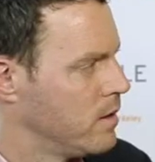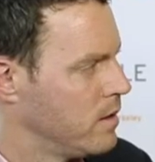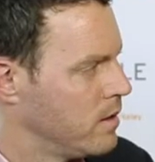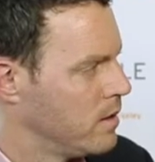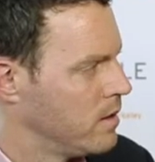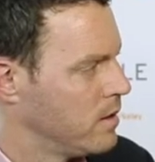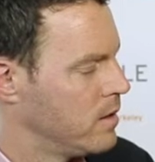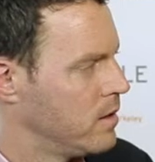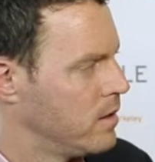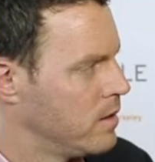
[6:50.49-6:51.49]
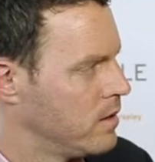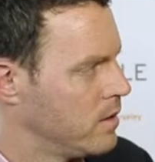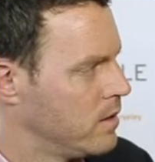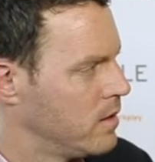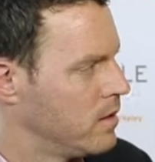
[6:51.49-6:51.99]

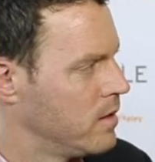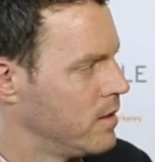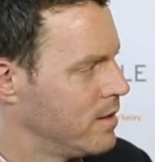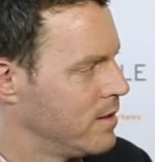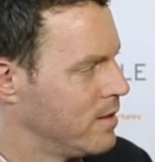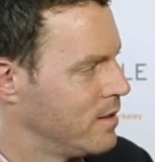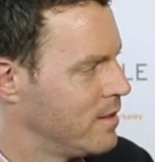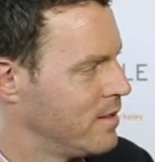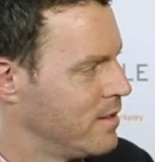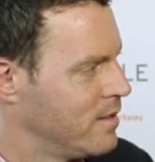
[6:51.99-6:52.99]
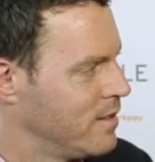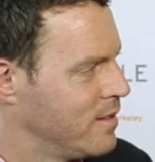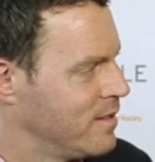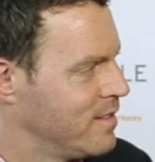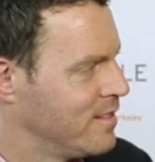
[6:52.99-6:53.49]

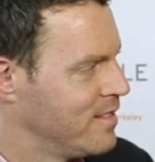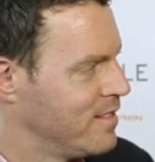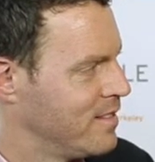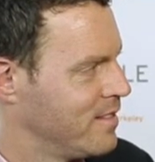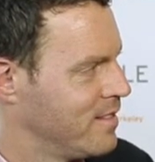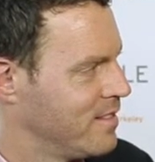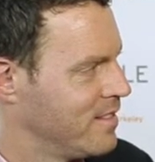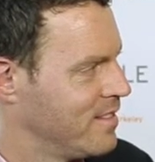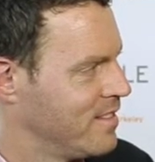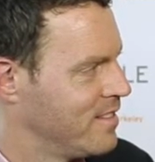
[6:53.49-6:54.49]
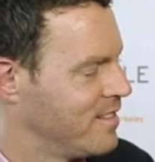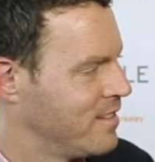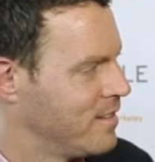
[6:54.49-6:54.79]
(not speaking)